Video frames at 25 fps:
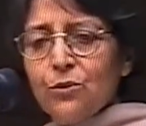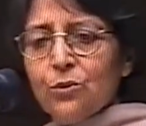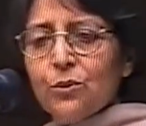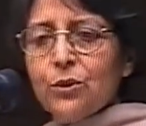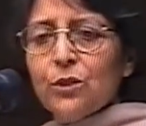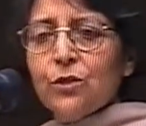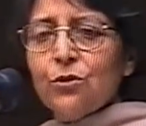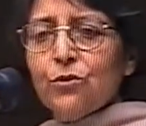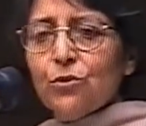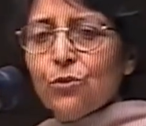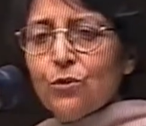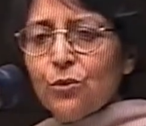to
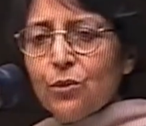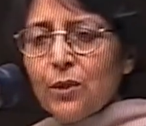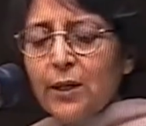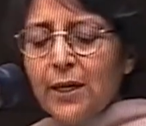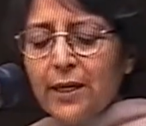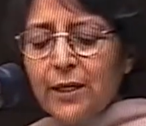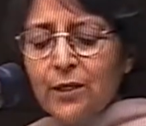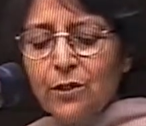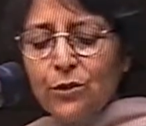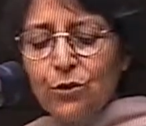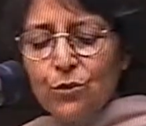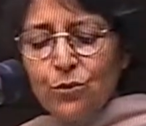control,
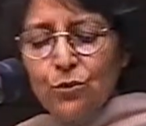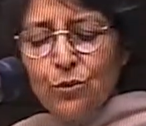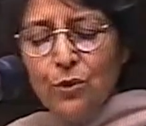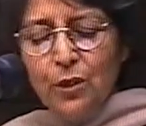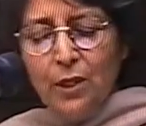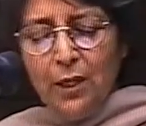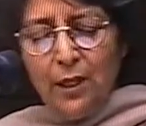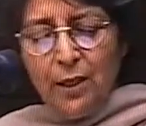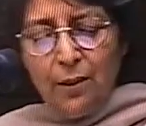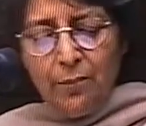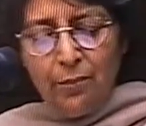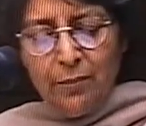and to
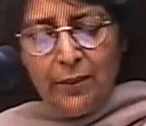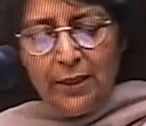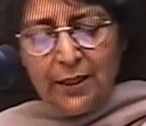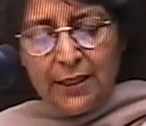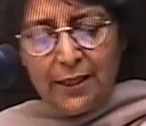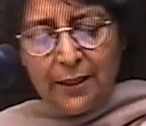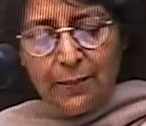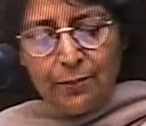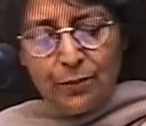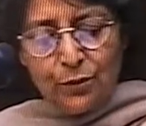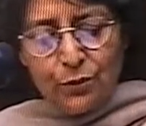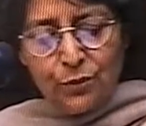
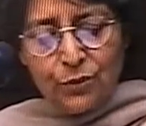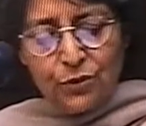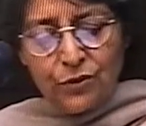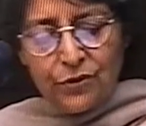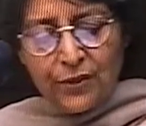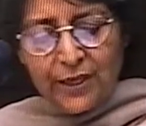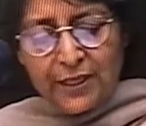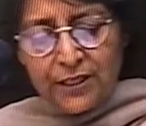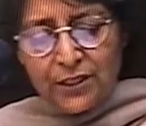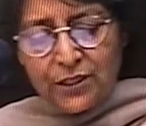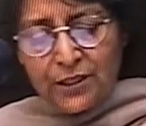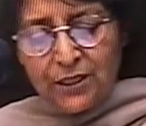build up to the
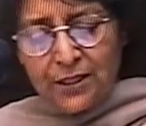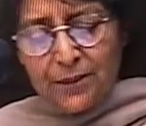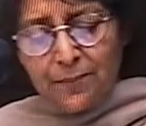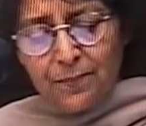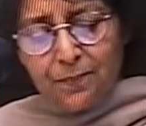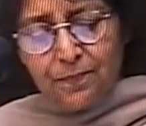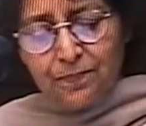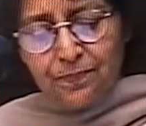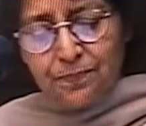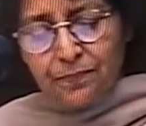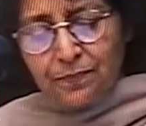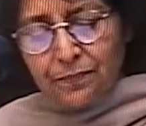tragedy.